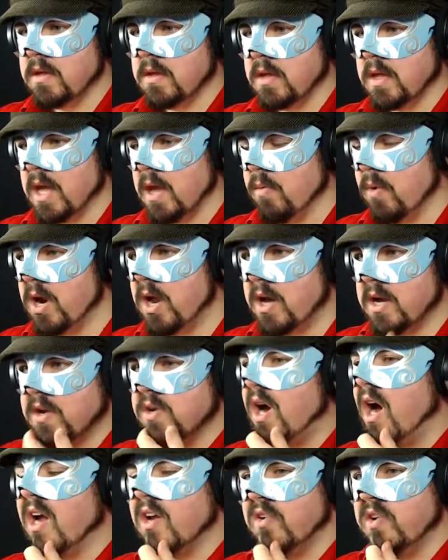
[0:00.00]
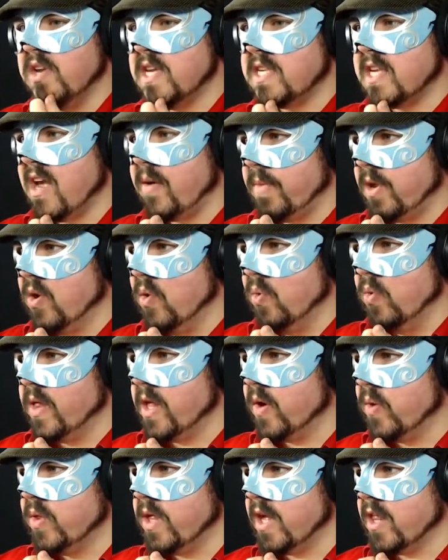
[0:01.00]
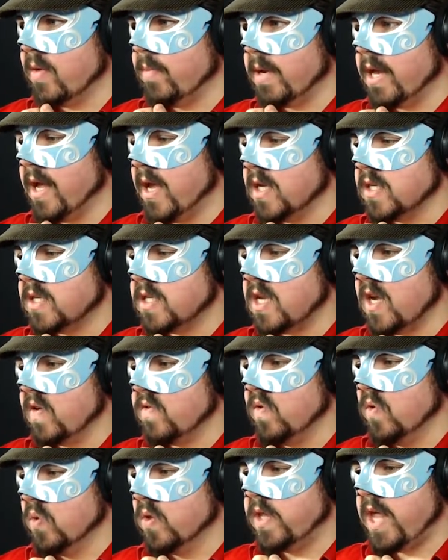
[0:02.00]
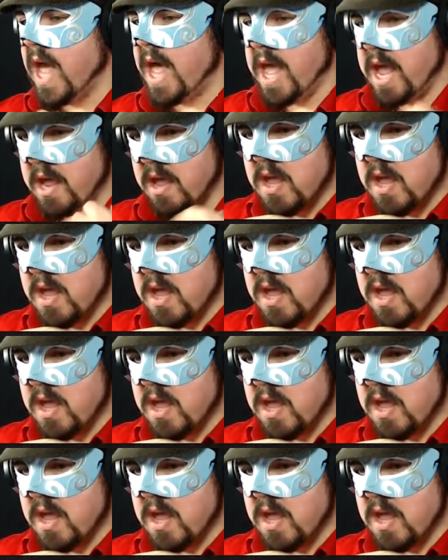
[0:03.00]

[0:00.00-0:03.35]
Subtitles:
Okay, well, I could examine all the other players' stuff all day,